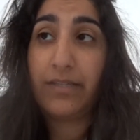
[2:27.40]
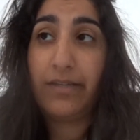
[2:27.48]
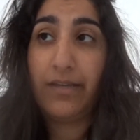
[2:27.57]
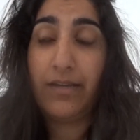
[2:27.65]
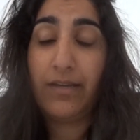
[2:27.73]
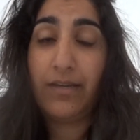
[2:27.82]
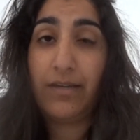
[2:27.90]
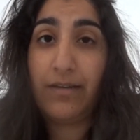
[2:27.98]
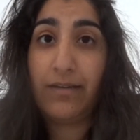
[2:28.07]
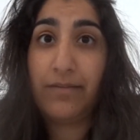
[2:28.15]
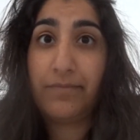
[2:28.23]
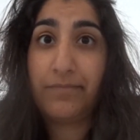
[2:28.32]

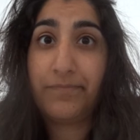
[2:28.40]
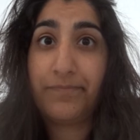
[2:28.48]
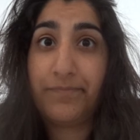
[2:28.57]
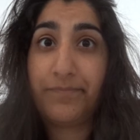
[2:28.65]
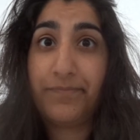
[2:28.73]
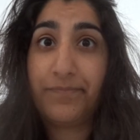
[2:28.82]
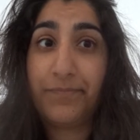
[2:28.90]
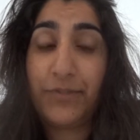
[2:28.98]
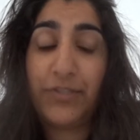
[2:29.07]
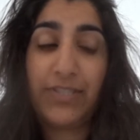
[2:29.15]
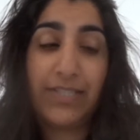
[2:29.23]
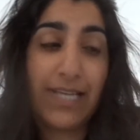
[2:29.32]
yeah
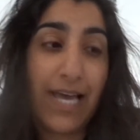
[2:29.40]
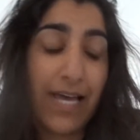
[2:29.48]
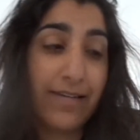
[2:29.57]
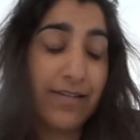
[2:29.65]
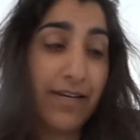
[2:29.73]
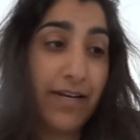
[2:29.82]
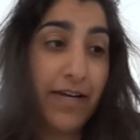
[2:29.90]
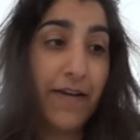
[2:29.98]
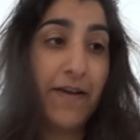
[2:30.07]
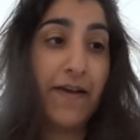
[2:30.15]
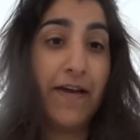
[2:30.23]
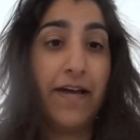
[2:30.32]
just a tad.
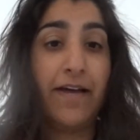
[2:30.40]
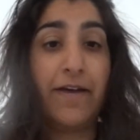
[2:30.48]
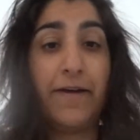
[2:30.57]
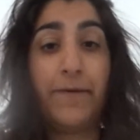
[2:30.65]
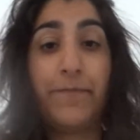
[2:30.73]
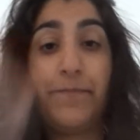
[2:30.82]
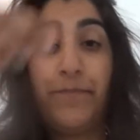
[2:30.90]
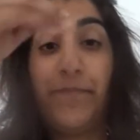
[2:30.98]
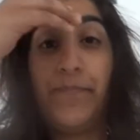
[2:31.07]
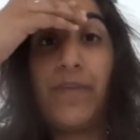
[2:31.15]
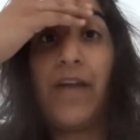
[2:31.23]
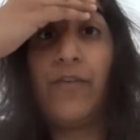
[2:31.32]
Um,
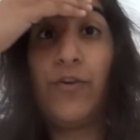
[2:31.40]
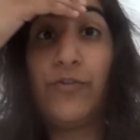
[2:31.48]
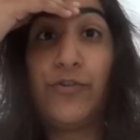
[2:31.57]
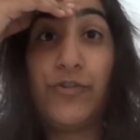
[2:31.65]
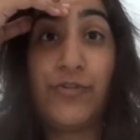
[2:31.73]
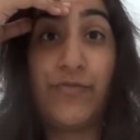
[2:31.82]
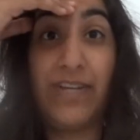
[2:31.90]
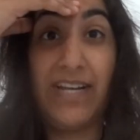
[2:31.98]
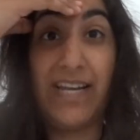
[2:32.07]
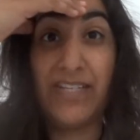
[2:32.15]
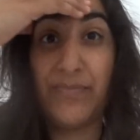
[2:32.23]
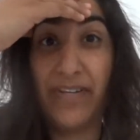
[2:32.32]
I've also just
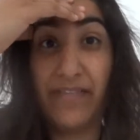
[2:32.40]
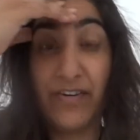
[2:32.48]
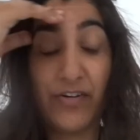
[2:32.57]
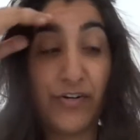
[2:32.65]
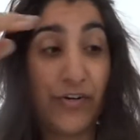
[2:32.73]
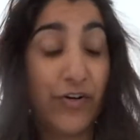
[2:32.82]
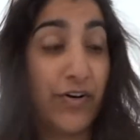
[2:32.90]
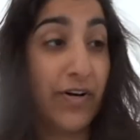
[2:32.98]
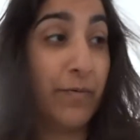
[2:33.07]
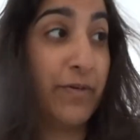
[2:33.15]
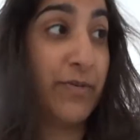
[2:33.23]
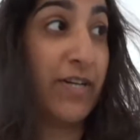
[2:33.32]
realised, believe it or
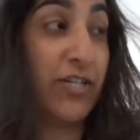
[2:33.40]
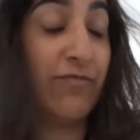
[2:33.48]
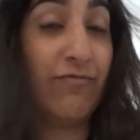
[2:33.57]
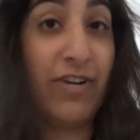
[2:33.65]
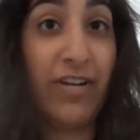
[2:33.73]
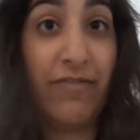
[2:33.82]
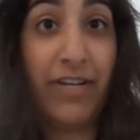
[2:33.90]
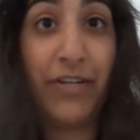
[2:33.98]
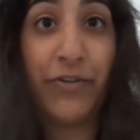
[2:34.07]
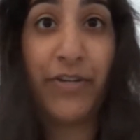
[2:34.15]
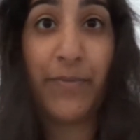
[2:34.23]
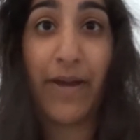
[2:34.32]
not, which I'm actually really, really
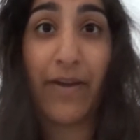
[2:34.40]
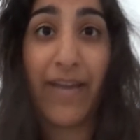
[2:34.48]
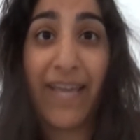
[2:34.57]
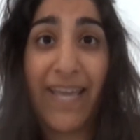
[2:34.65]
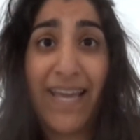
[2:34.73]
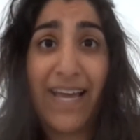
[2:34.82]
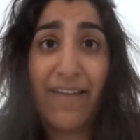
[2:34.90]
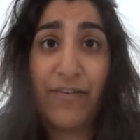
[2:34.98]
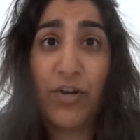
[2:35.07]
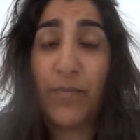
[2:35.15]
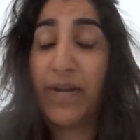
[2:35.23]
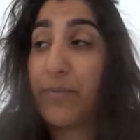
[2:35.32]
gutted about, I
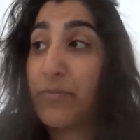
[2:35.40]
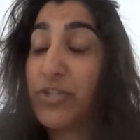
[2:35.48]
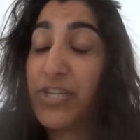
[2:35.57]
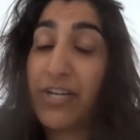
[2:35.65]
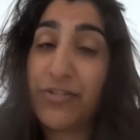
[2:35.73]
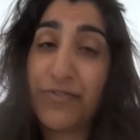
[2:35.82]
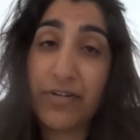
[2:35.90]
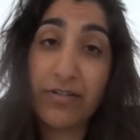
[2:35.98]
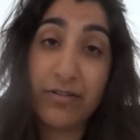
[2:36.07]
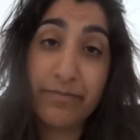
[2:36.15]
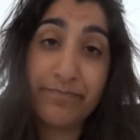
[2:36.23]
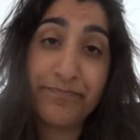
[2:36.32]
forgot my camera charger at
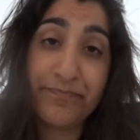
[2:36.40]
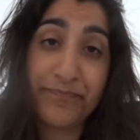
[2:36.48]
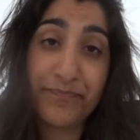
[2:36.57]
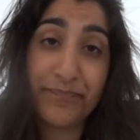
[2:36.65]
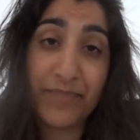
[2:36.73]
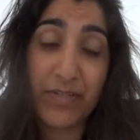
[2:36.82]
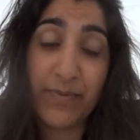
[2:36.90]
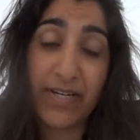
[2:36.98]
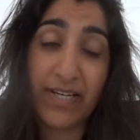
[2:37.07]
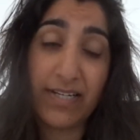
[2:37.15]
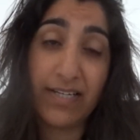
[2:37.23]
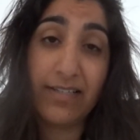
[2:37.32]
home. That's
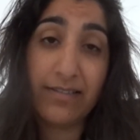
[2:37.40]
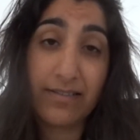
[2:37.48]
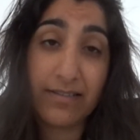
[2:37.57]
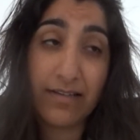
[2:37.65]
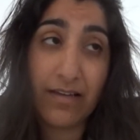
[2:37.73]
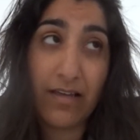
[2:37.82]
back in Leeds.